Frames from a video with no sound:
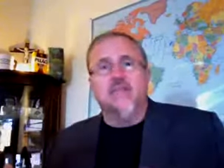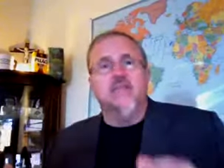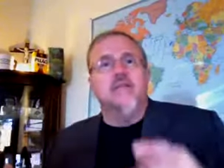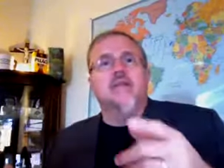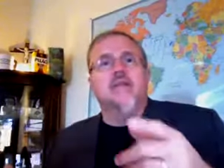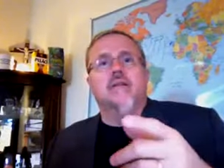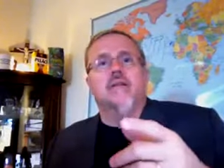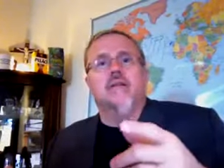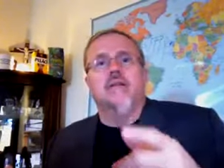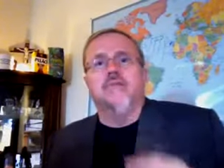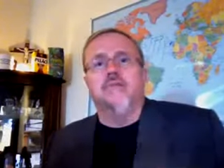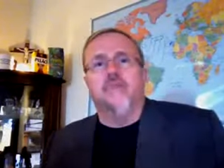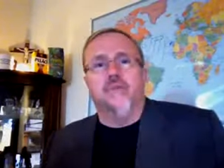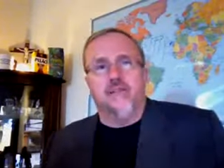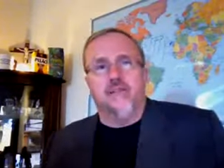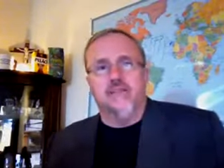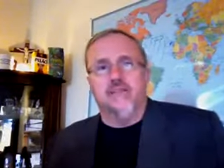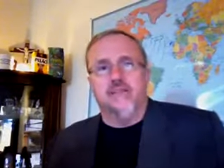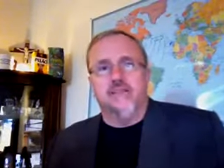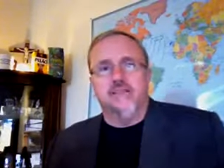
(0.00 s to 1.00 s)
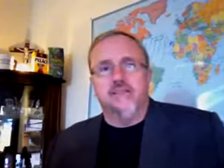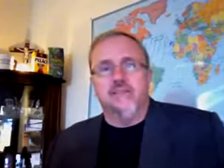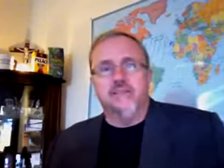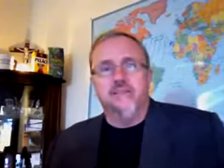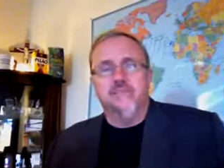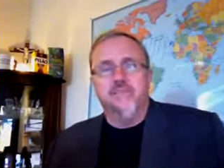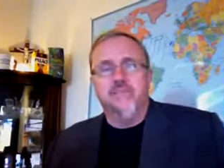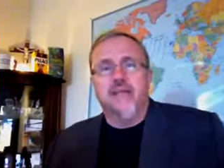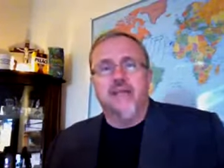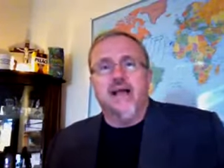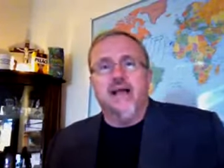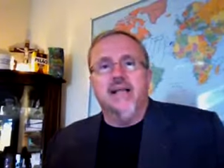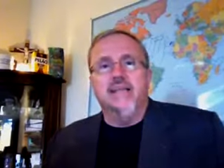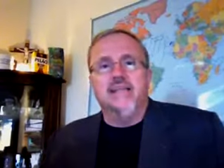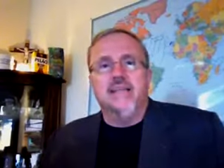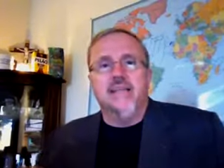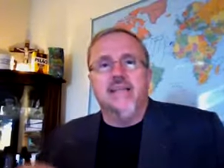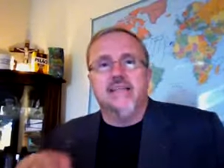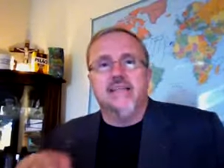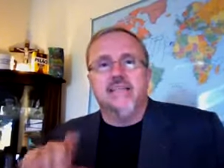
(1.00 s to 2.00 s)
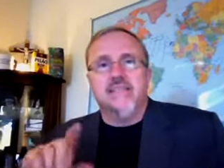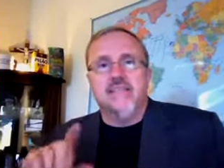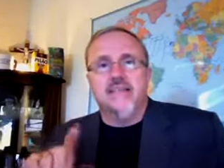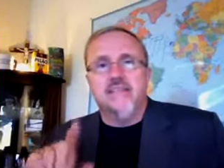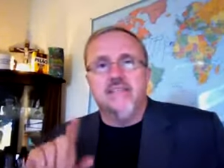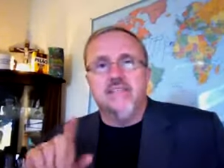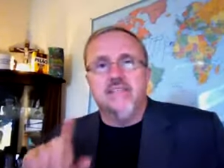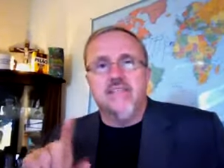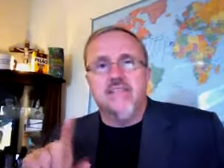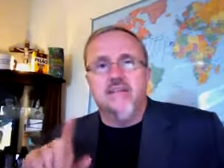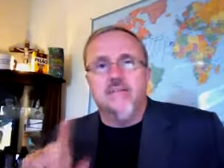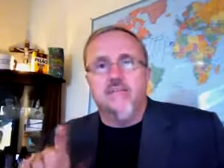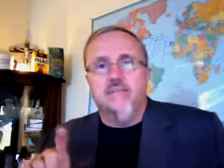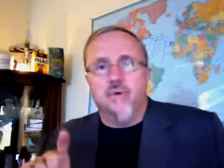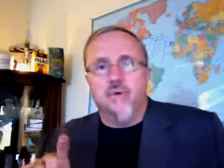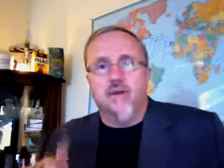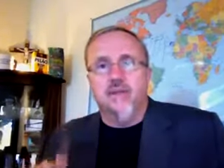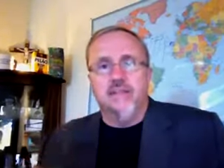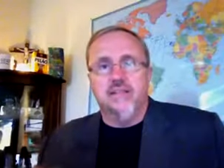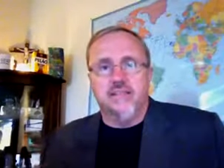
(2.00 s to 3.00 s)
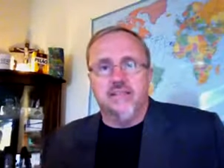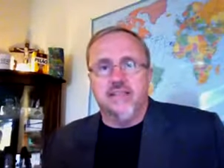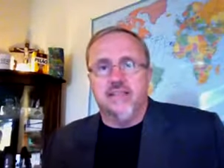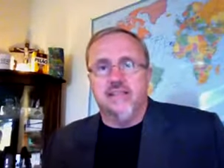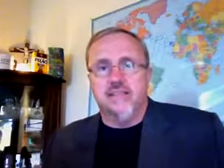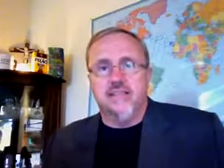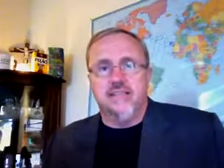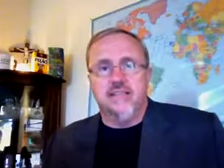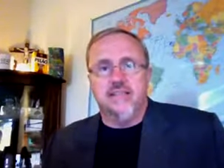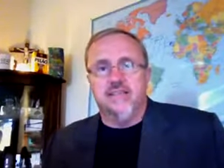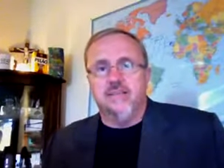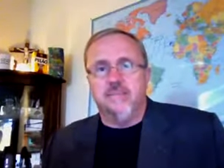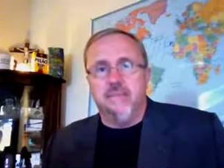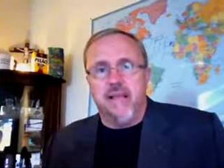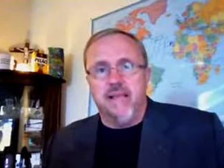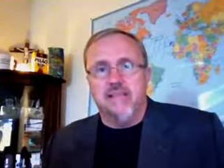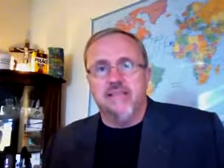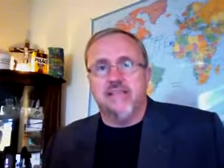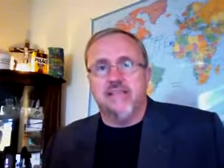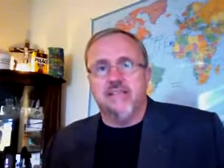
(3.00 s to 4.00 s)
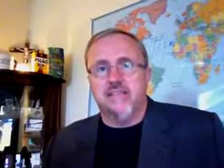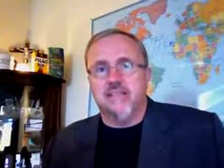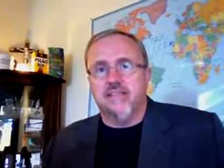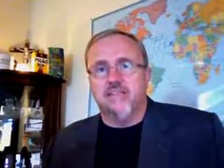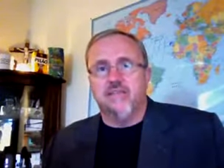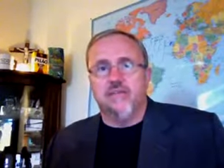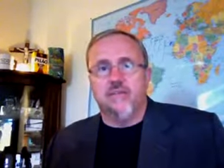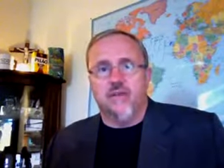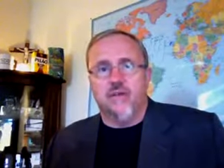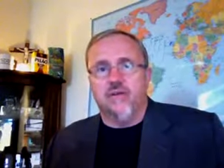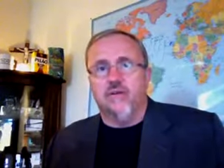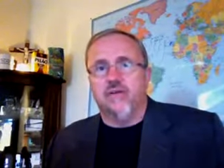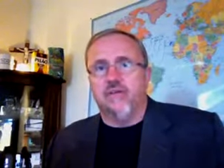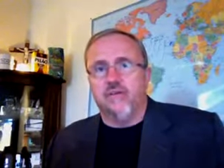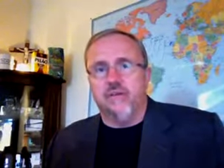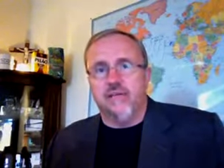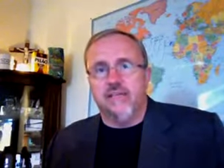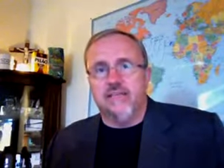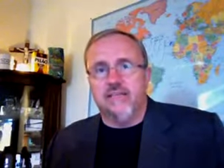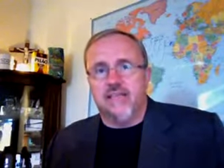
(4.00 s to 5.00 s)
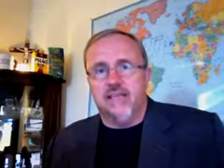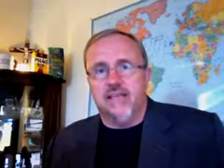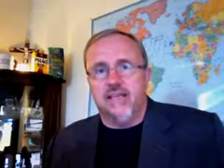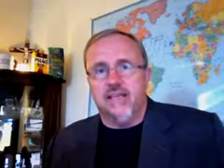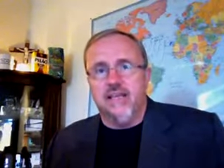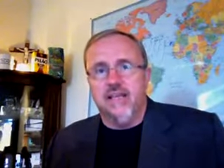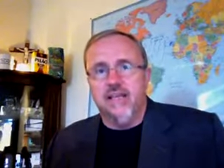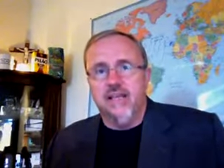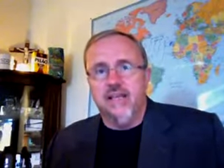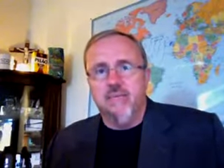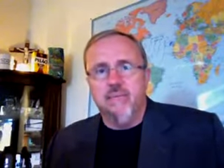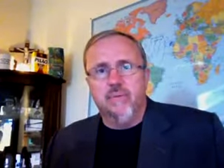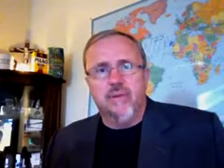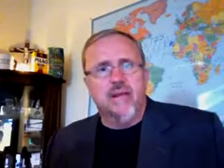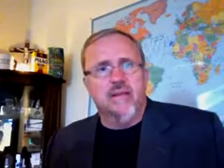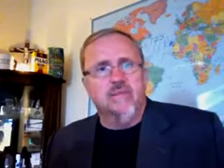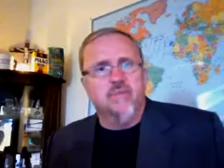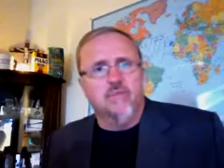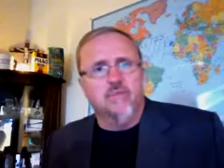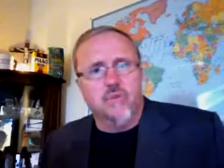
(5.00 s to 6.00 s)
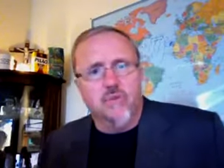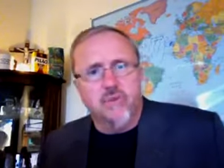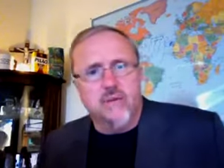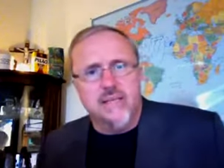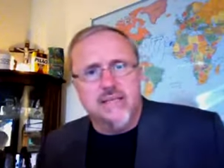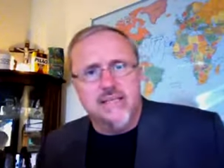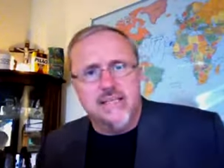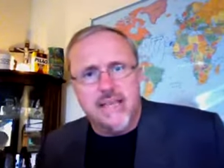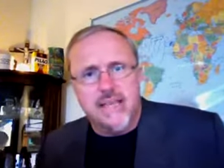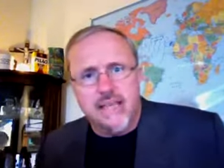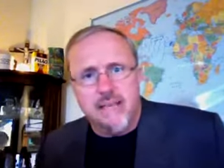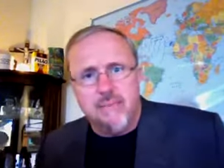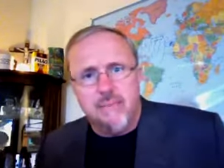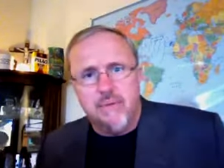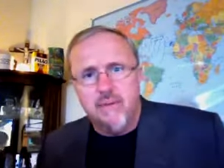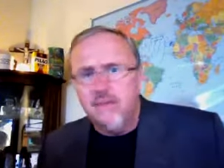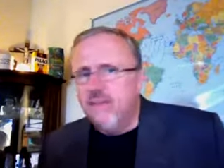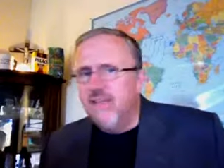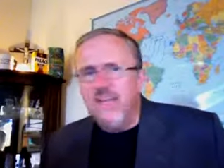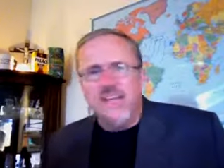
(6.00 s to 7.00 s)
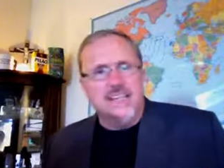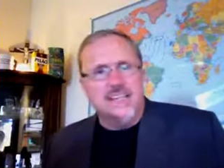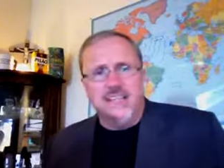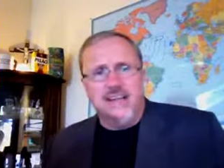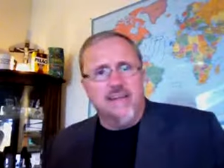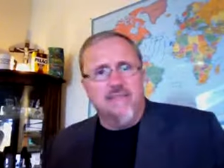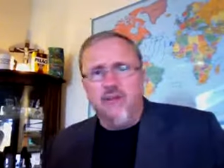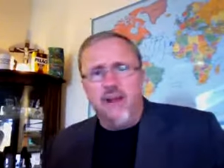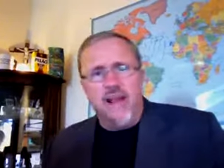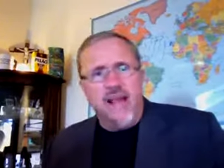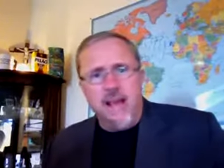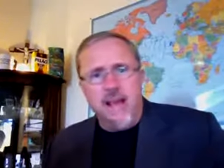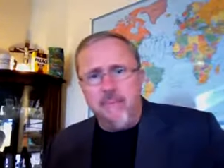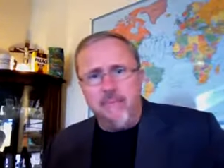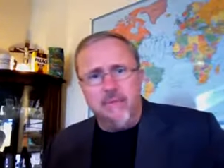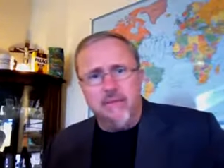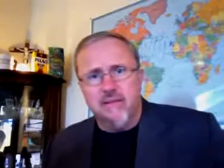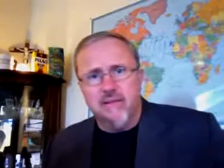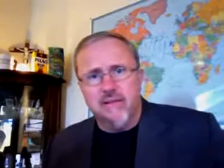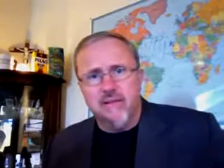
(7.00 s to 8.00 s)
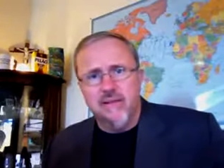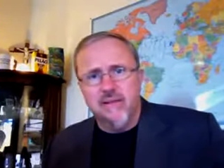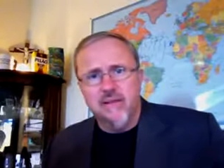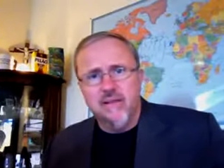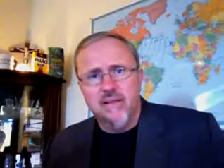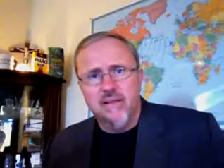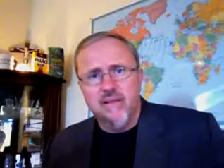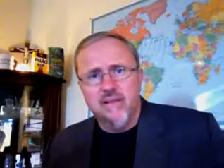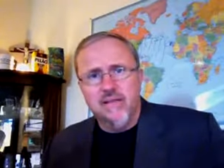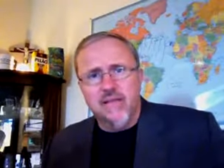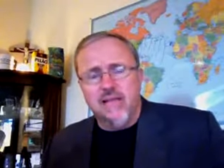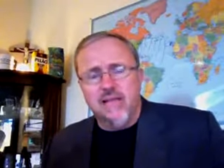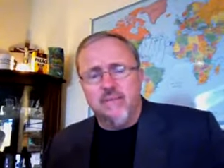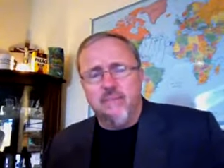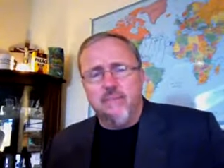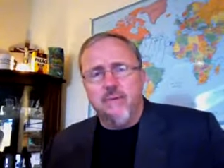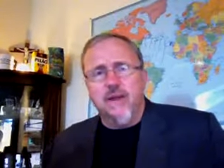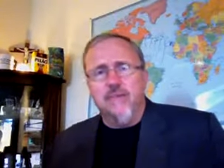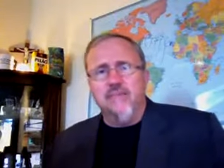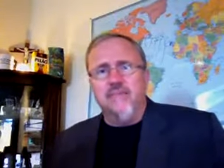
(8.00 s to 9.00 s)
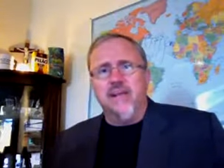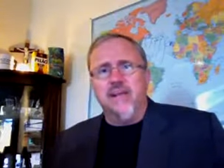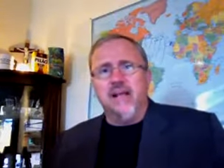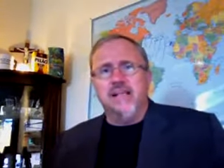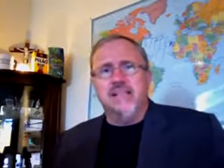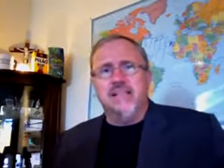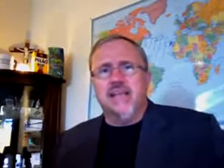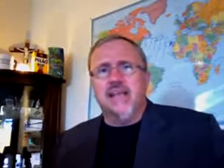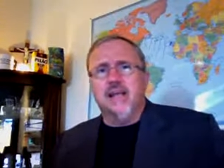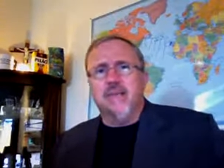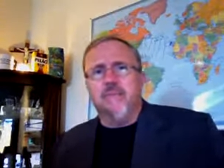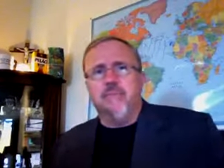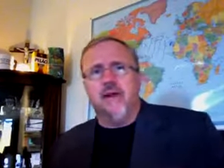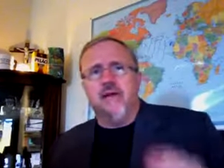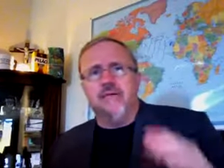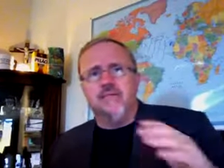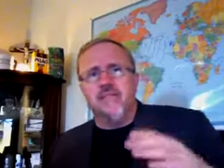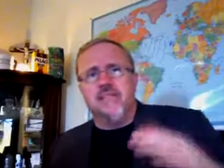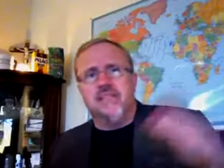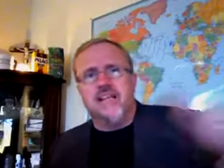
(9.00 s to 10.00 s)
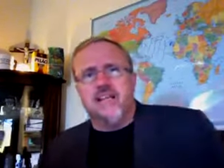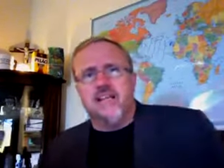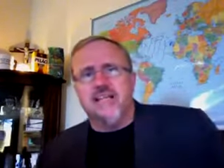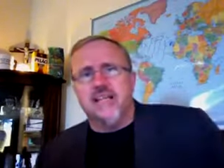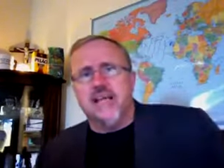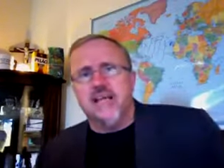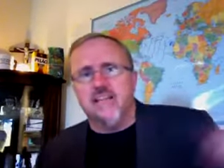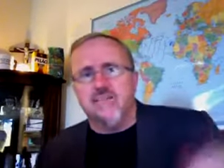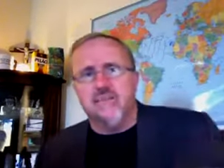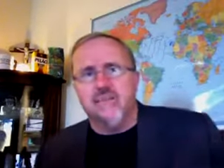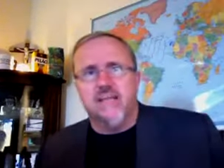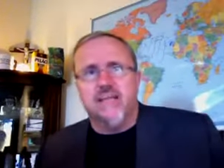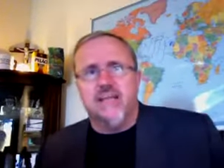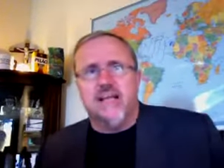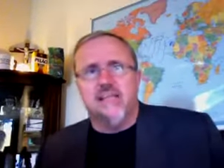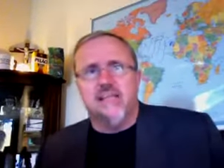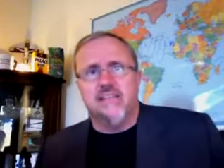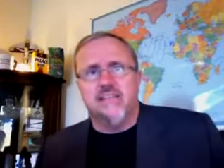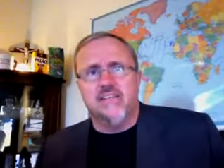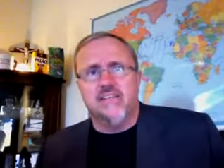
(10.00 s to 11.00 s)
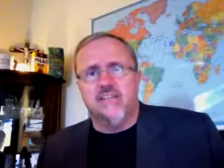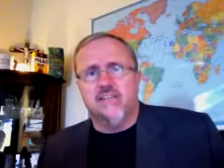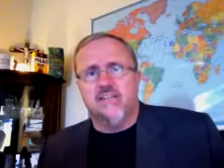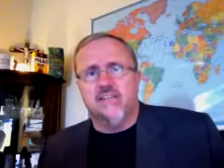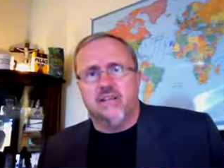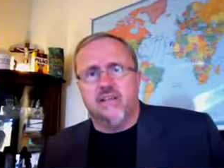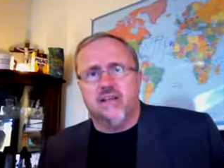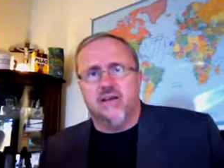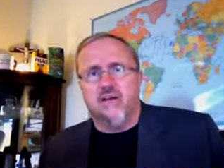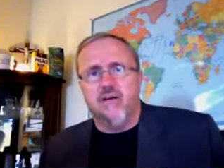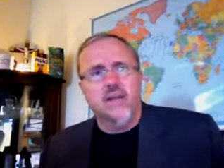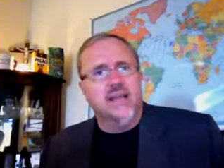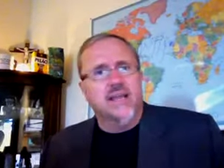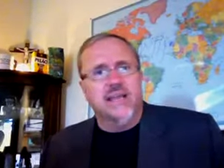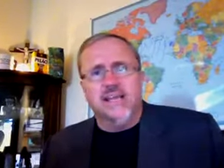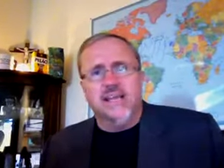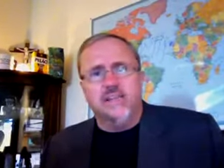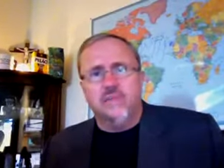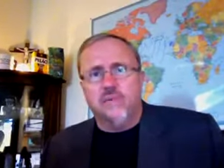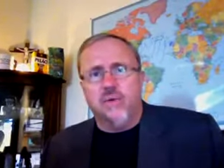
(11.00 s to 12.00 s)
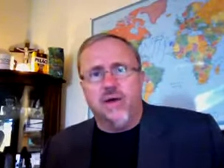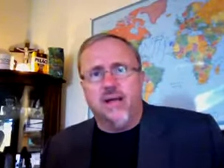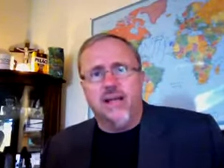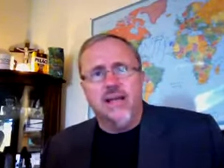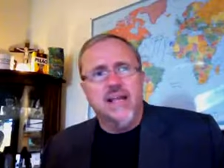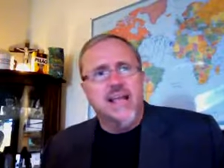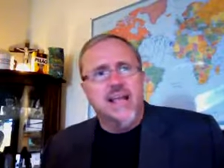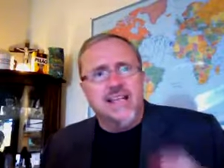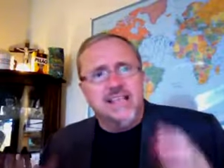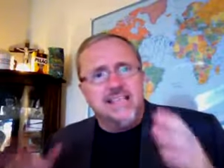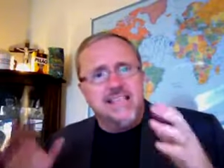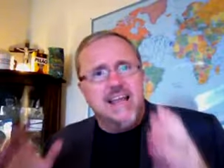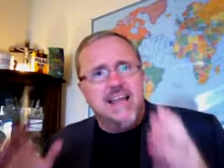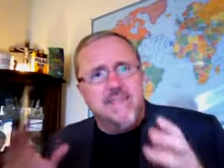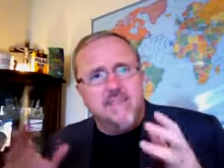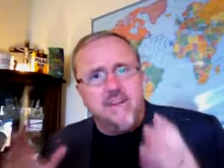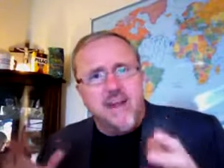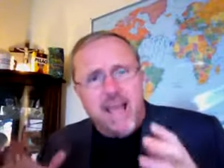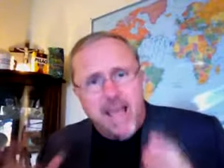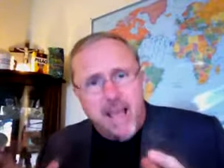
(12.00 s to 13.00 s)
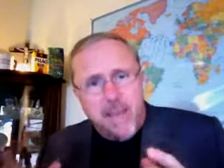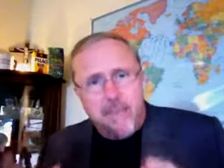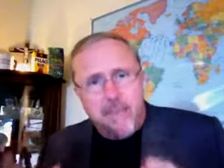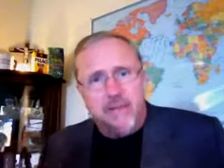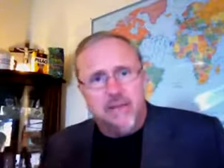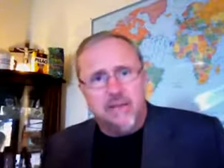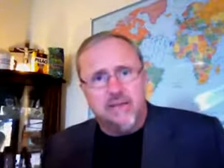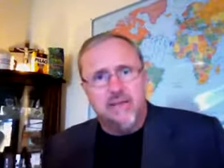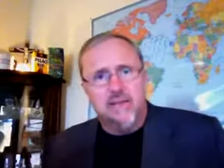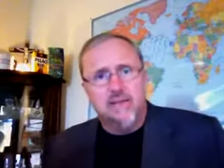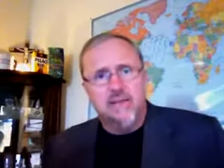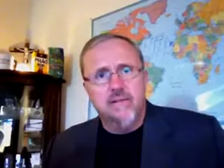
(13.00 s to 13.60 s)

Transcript: look, for instance, Isaiah 17.1 says that Damascus is no longer a city, but a ruinous heap. That's never happened. Now, the prophet Isaiah prophesied that 3,000 years ago. Guess what? It's never happened.